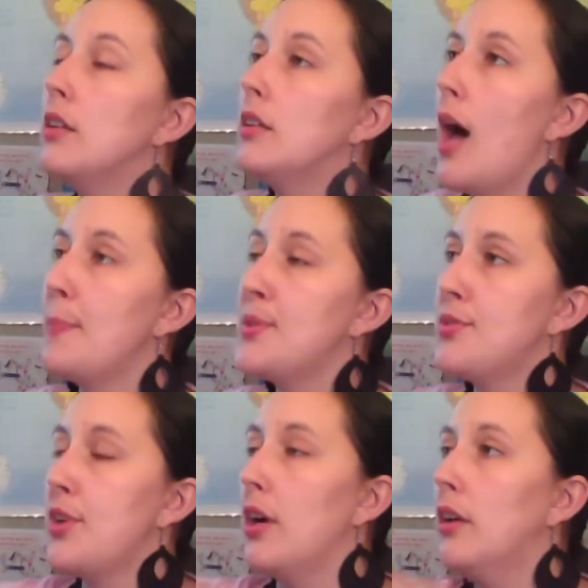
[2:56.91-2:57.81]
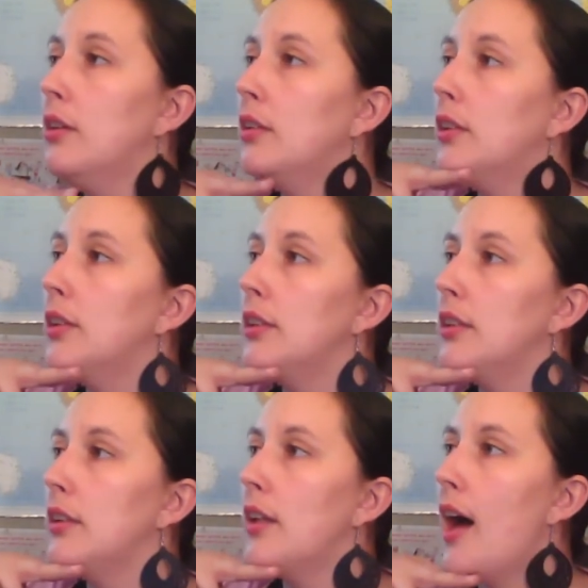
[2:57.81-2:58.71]
Lobster.
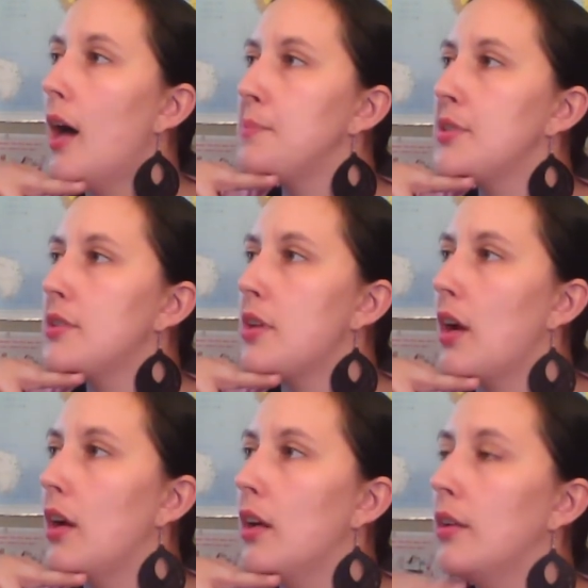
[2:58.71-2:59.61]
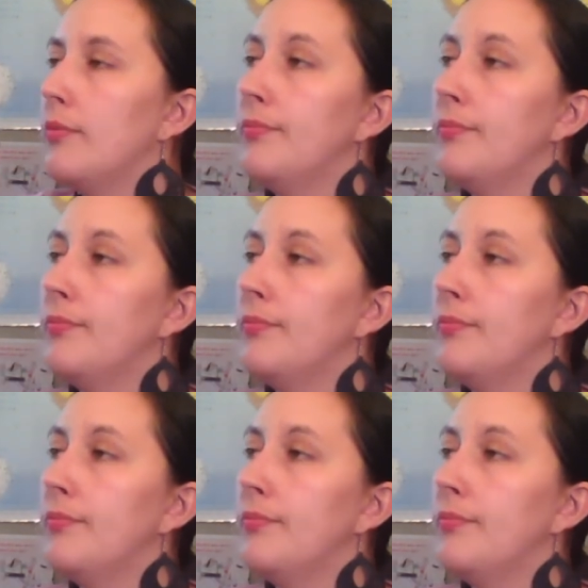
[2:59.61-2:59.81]
Lobster.